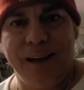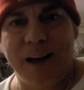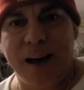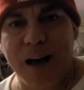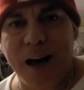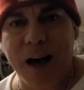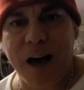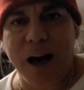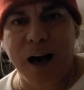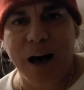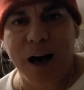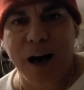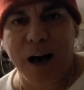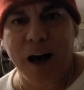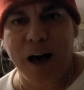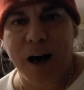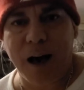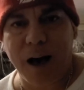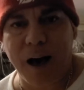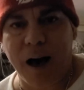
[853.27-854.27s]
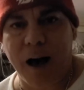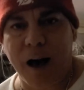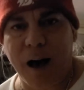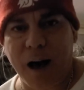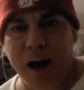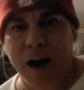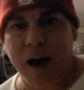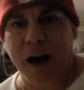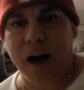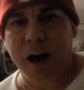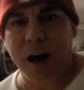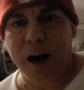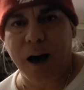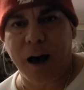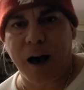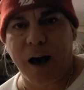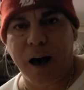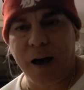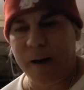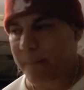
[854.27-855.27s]
Ha, ha, ha, ha,
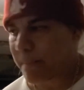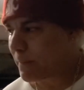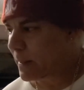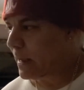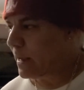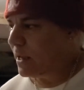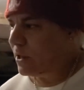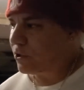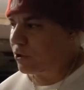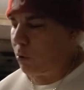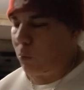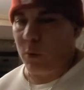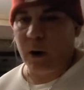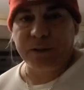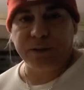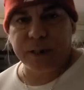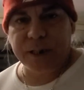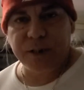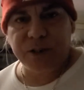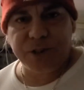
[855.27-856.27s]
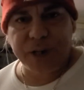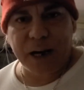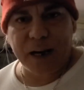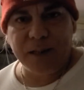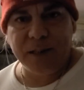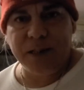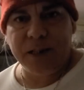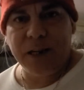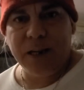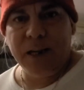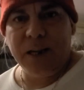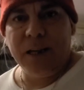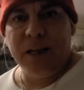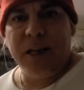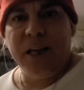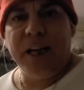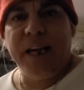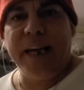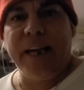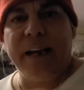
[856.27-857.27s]
ha. So what this does,
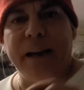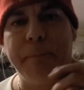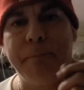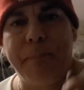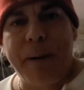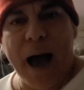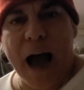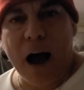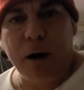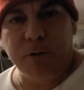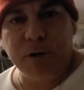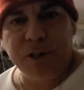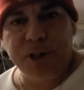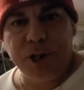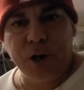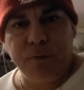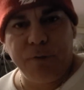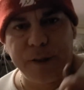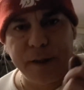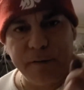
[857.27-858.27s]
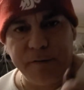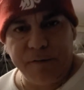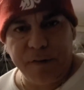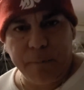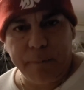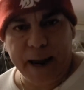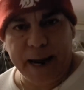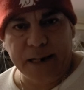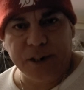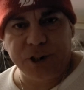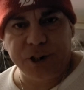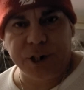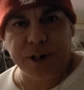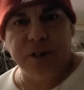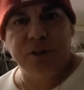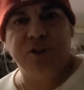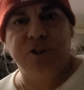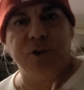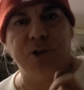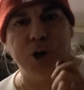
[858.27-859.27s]
it empowers you with information
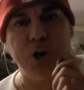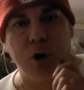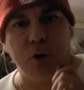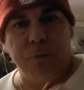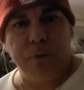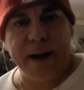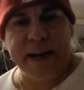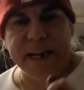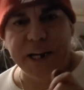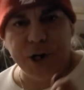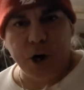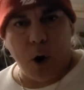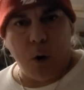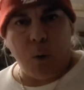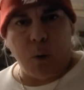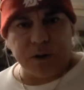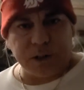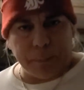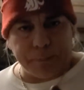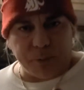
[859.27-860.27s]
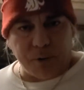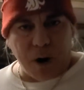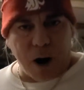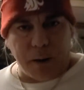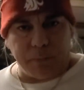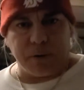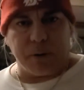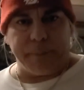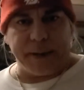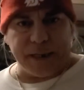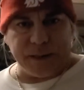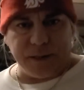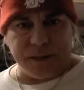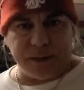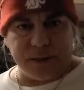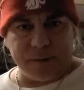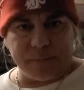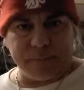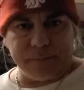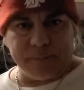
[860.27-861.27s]
so you already know what the problem
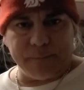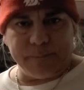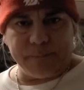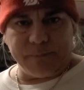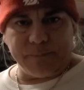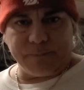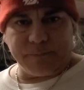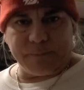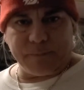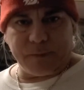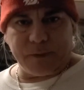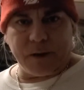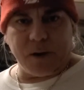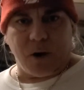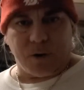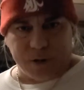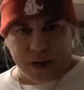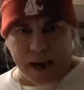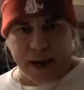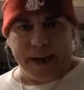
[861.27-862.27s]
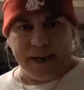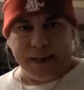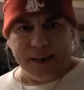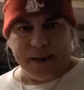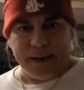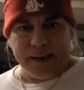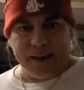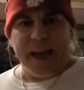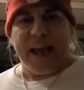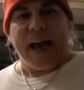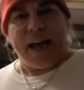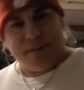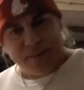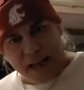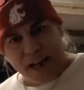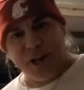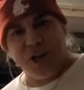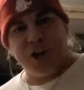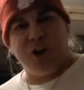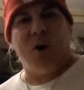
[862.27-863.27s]
is, okay? And
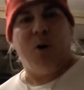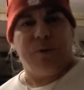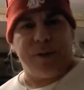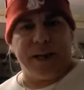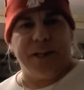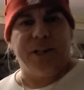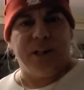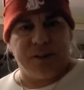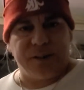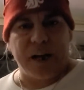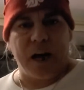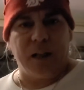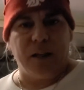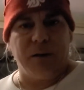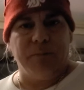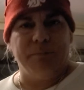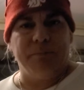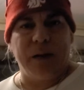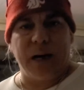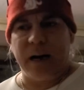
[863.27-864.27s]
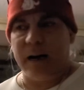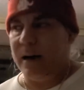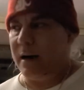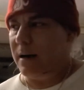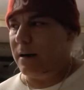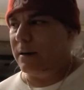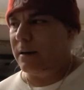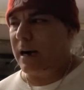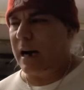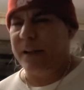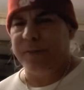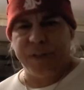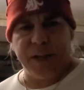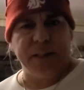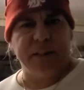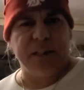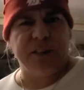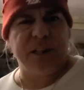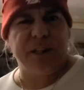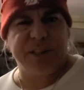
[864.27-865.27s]
then you go there and you tell them, I think
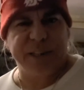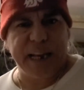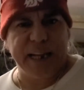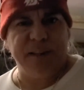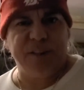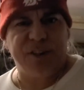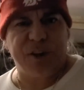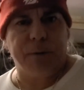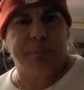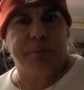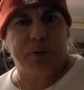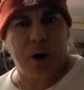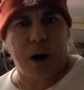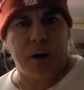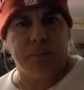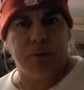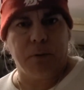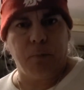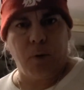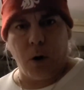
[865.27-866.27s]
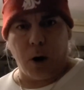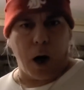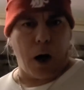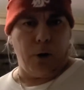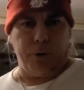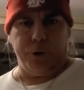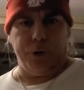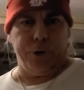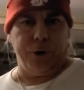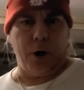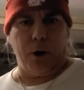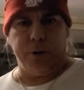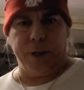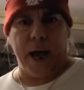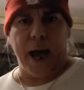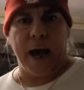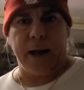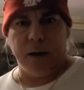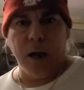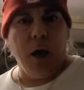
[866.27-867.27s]
there's a sensor problem. Oh, how do you know
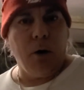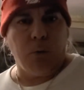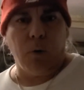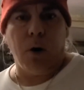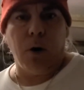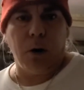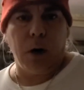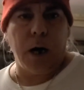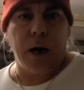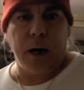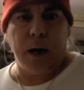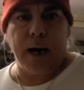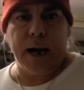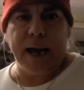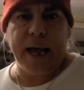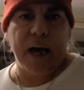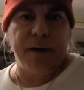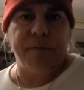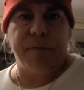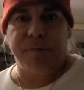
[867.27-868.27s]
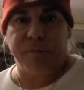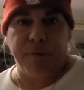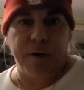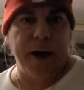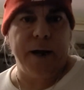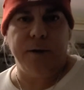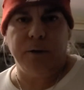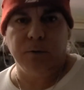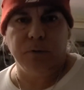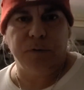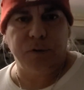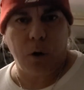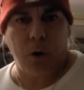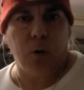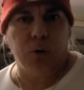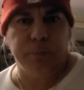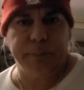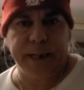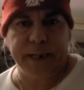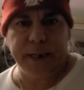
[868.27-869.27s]
that? Well, I have a friend who
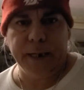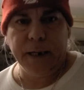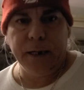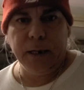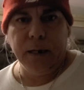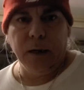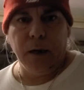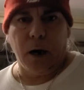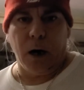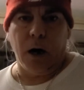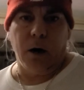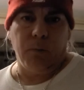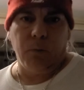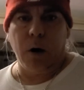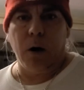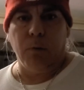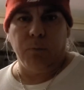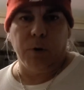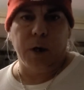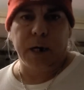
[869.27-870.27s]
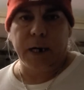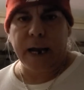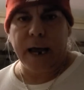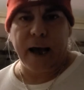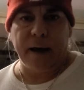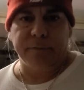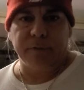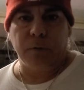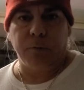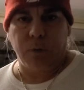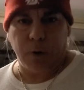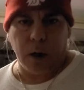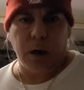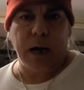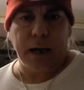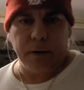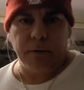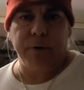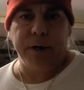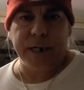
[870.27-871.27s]
told me. Oh, well, we're going to have to, well,
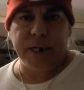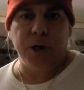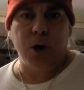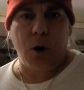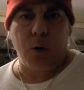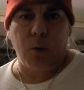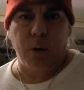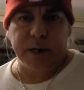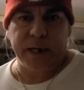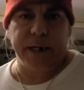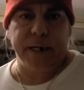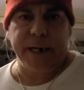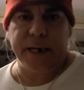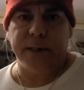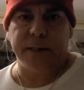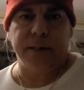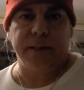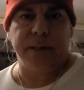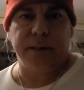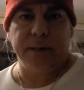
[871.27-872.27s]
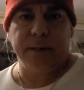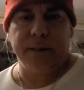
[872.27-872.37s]
I already know what it is.